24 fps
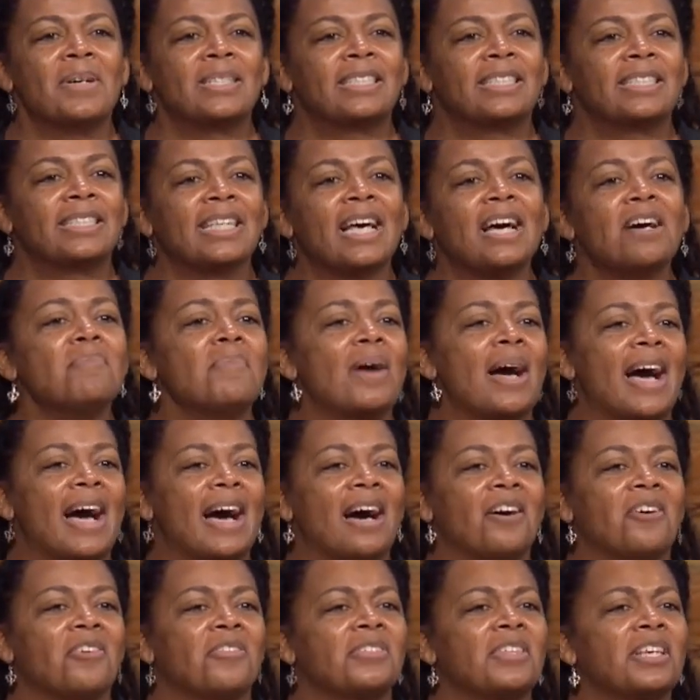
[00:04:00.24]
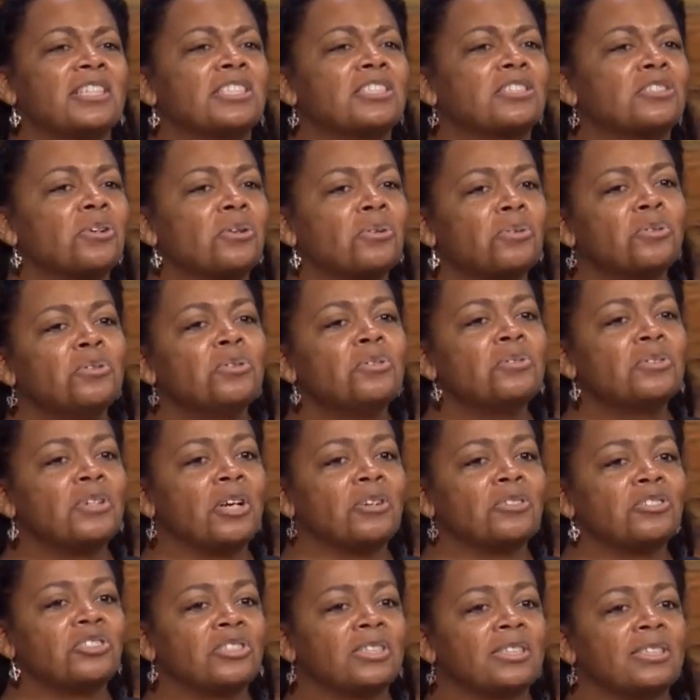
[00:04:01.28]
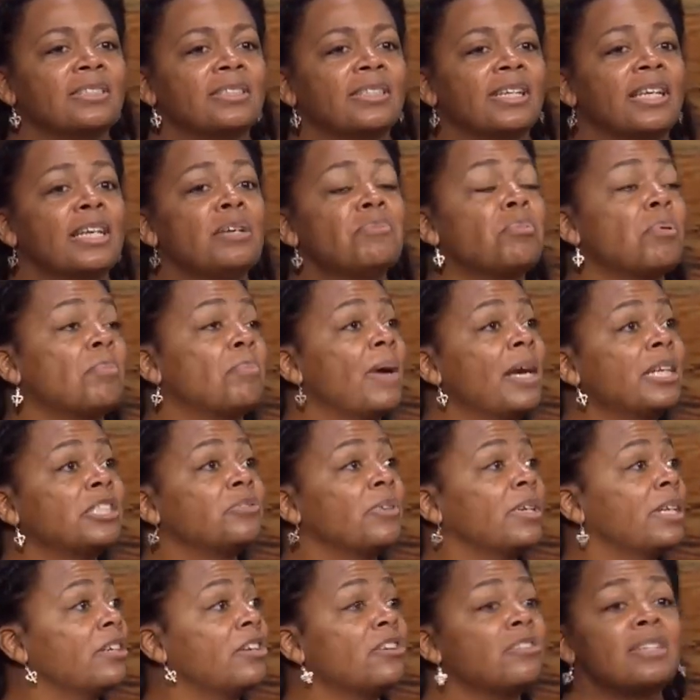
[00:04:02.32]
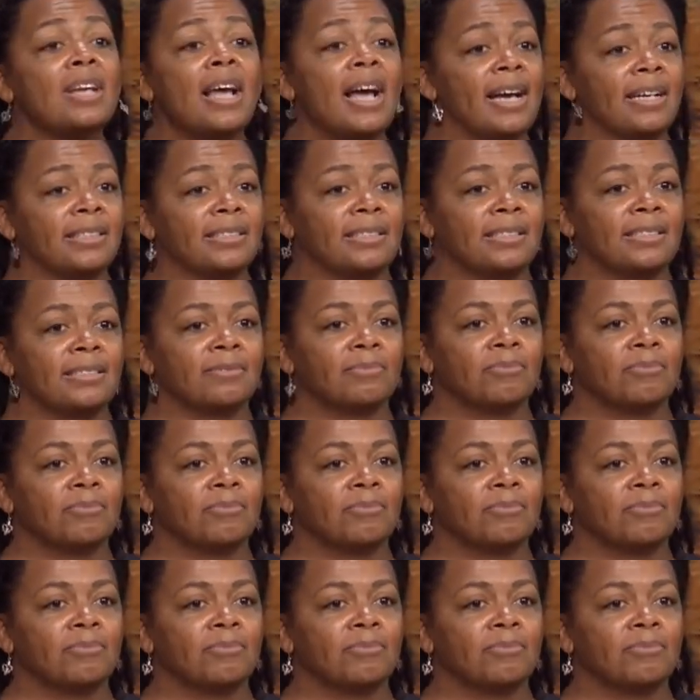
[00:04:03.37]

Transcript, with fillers: But somehow, this cruel notion he perpetuated or not.